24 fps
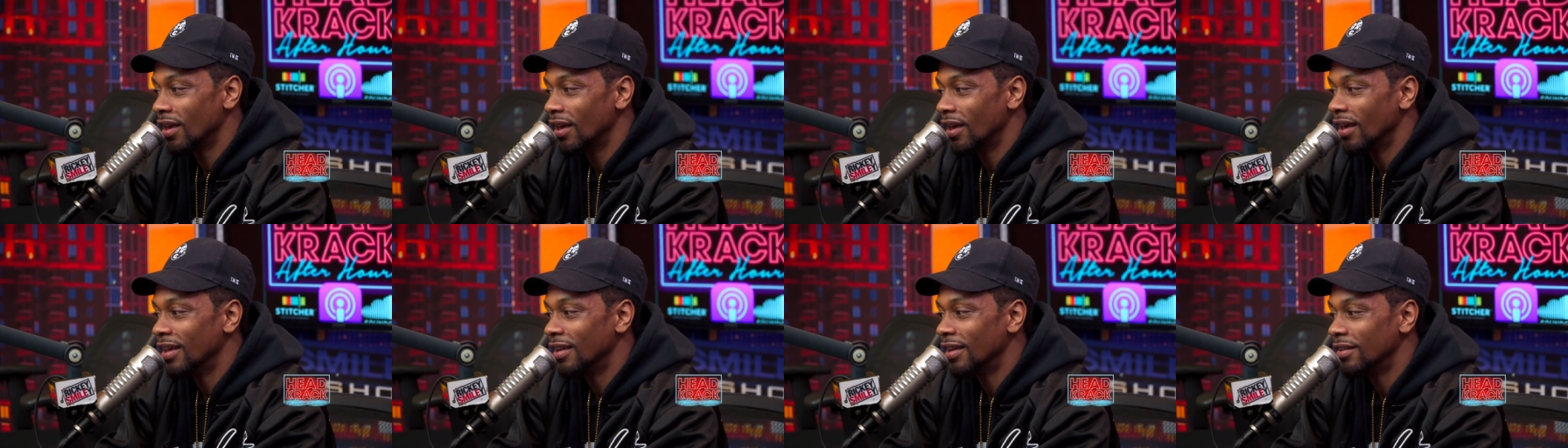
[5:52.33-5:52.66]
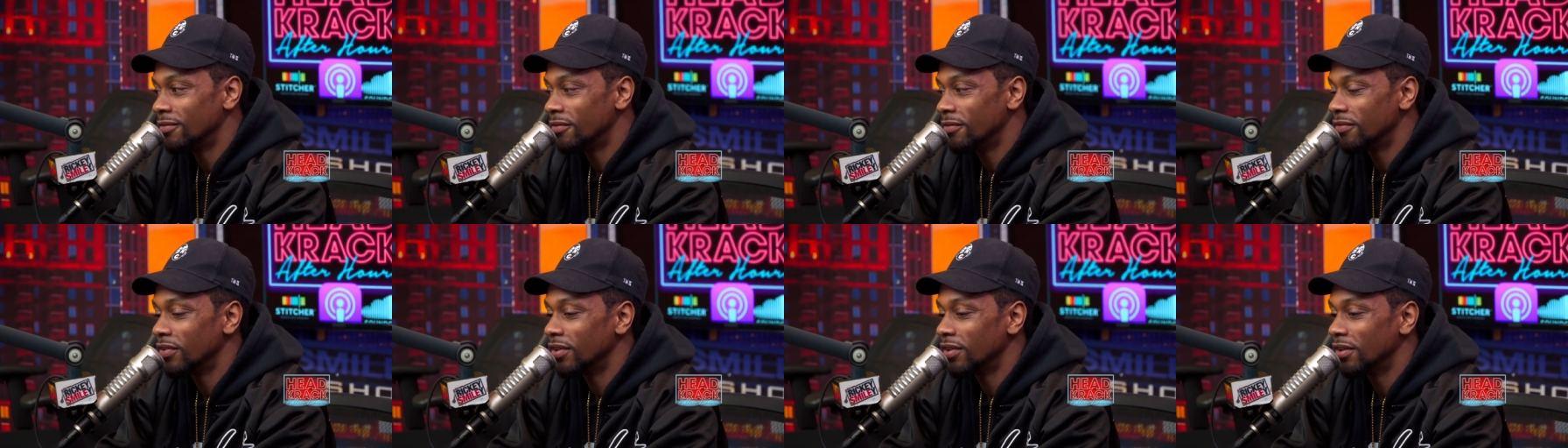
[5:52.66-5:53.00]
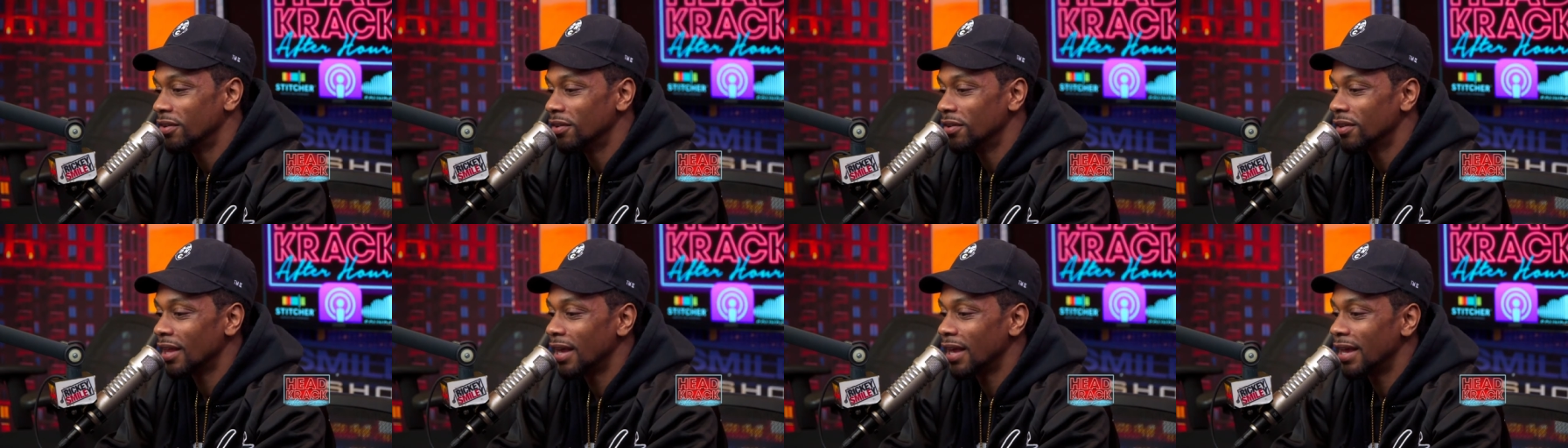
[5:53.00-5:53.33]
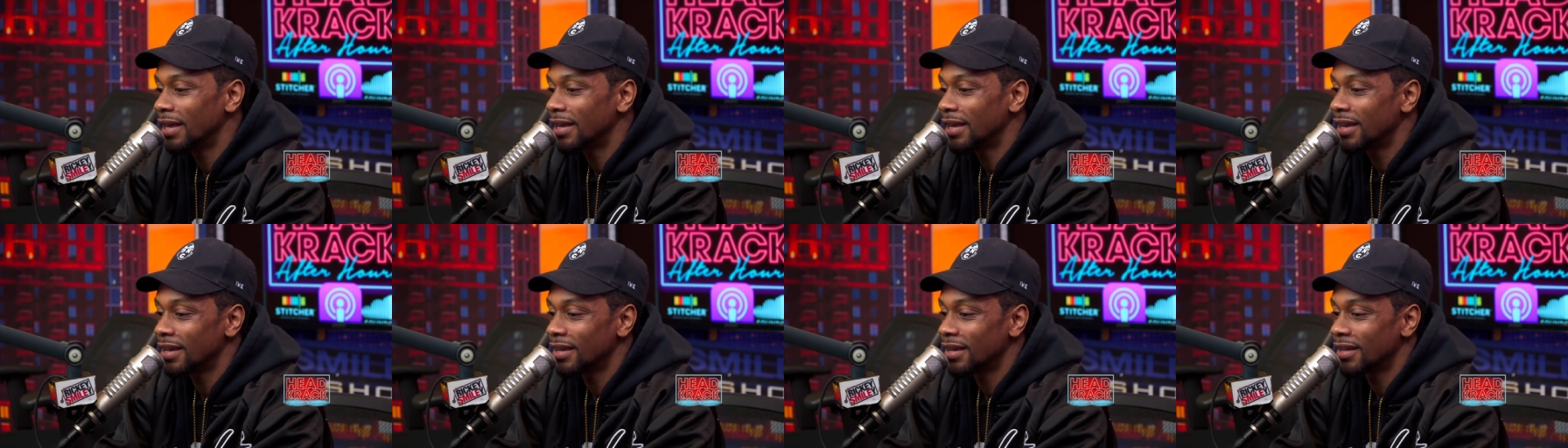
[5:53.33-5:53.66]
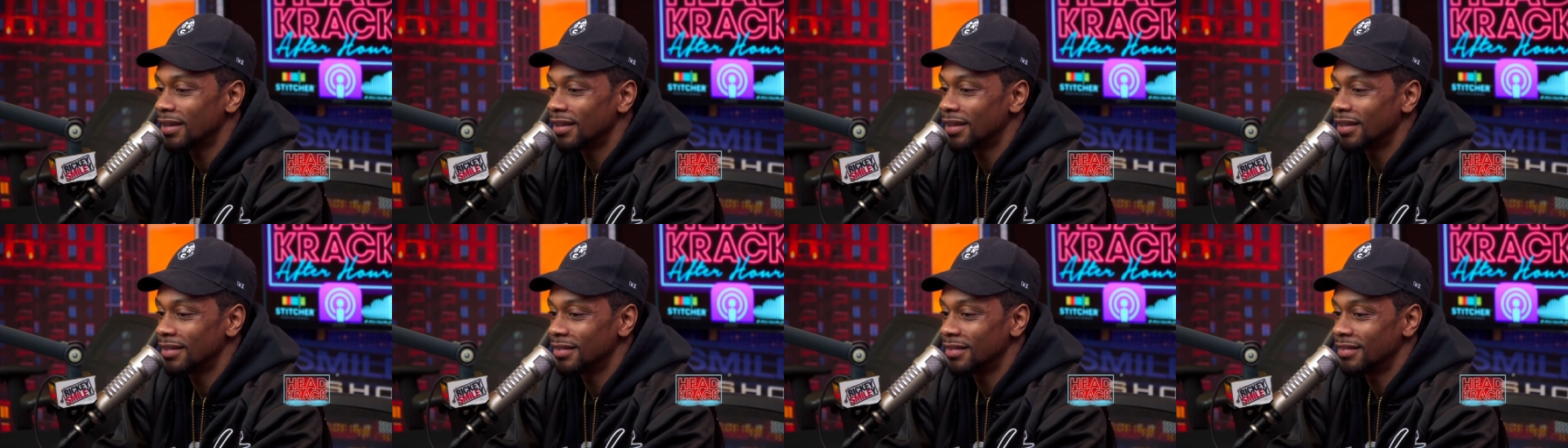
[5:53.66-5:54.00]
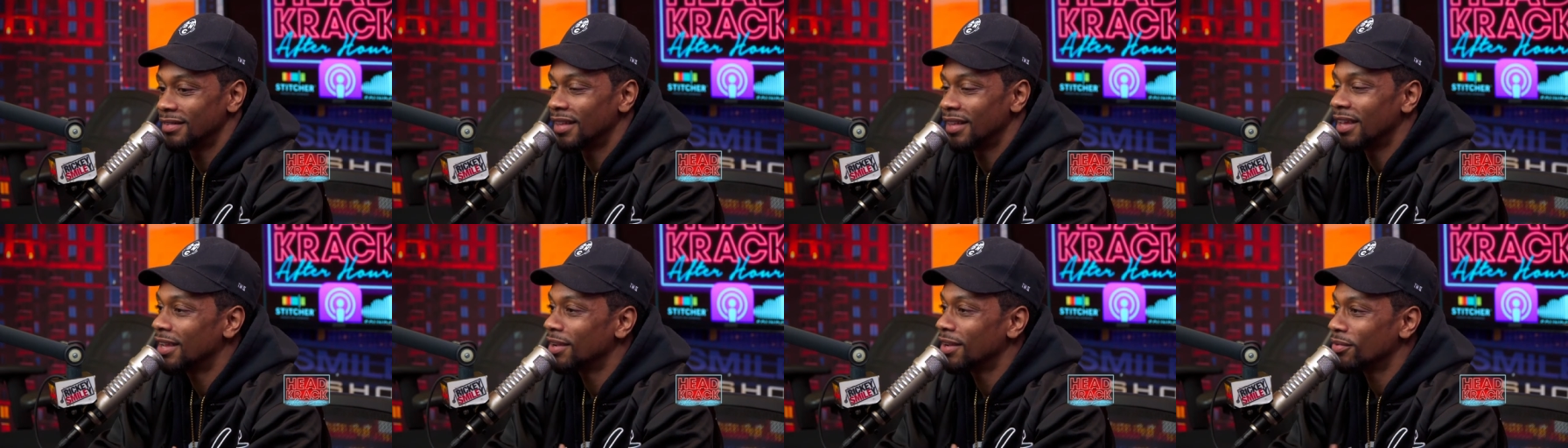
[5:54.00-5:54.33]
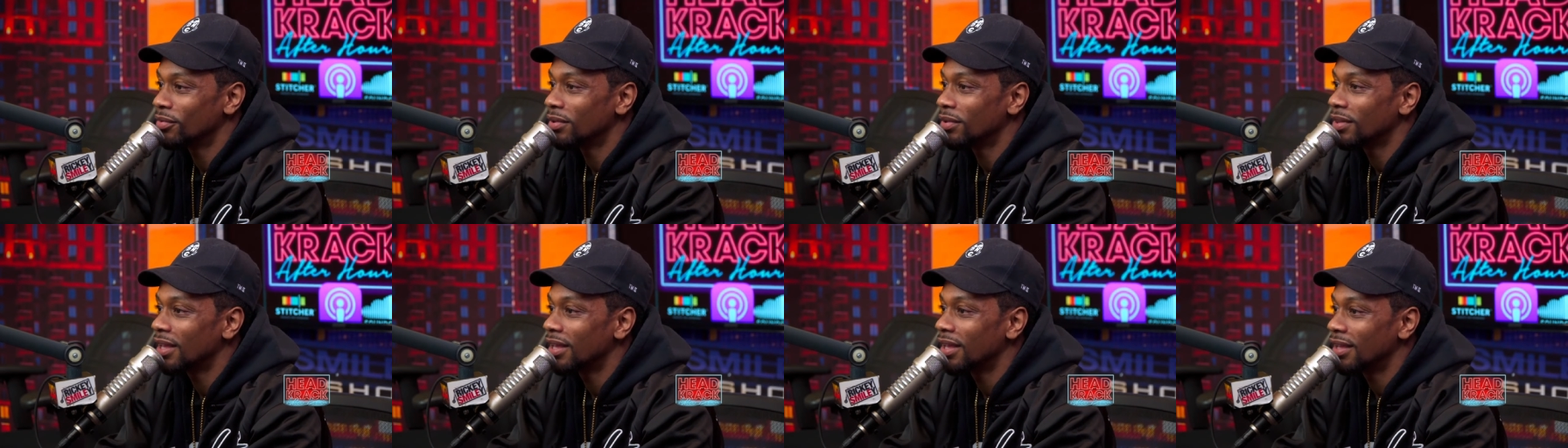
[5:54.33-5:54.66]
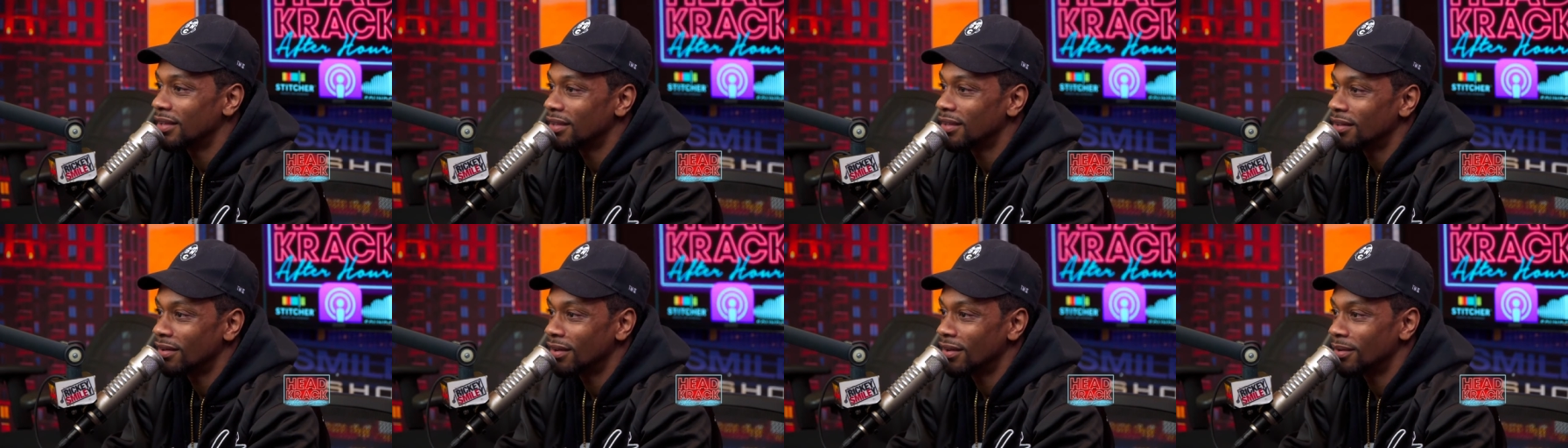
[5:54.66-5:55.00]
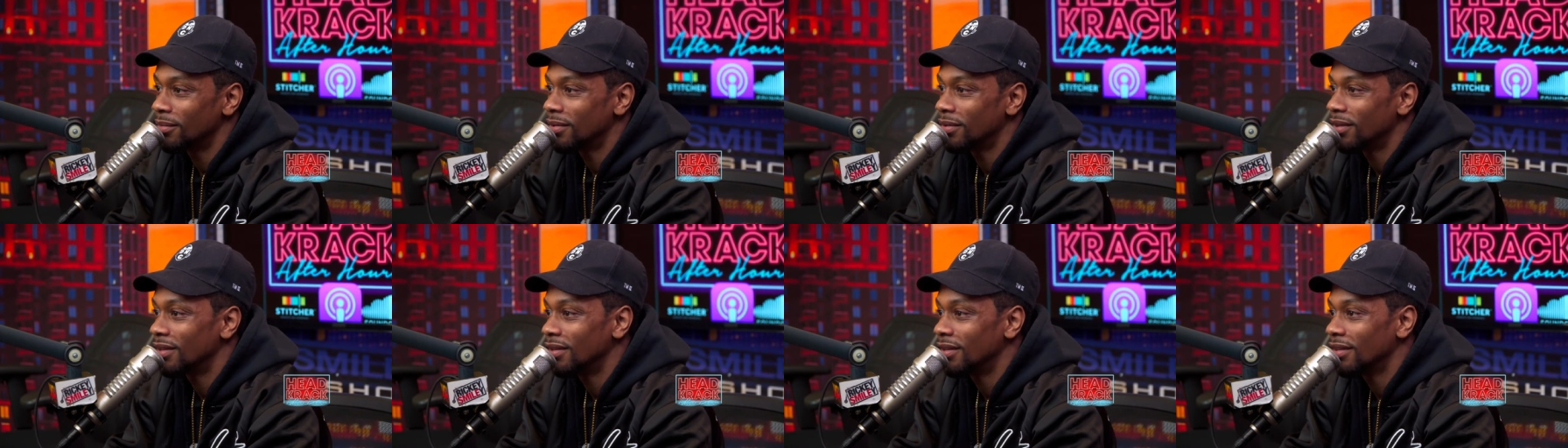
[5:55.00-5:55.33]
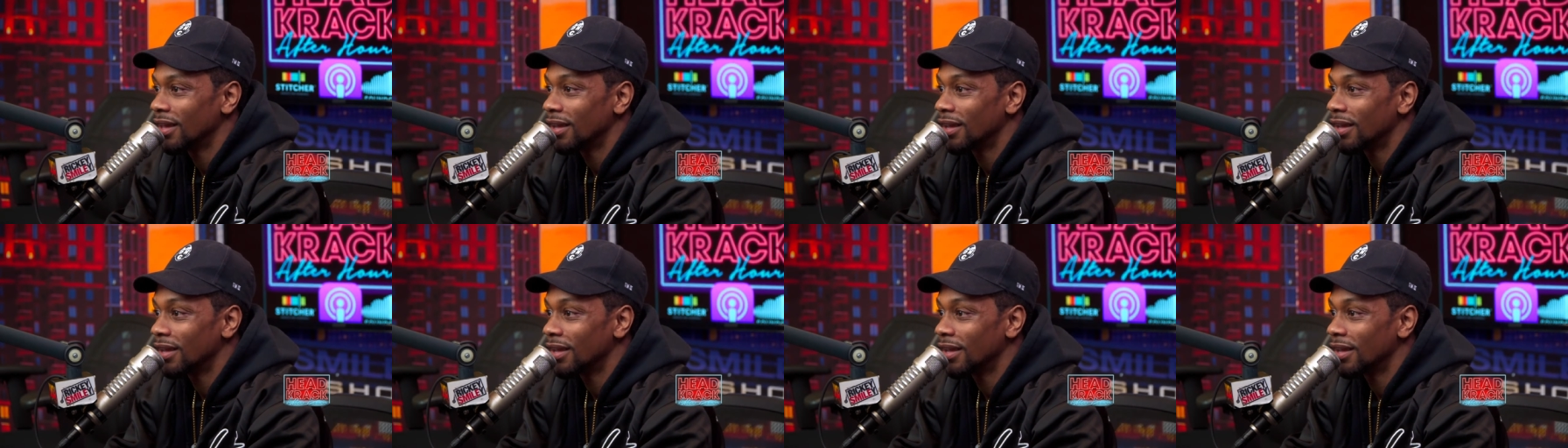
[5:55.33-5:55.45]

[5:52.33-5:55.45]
and feel like they can relate. You know what I mean?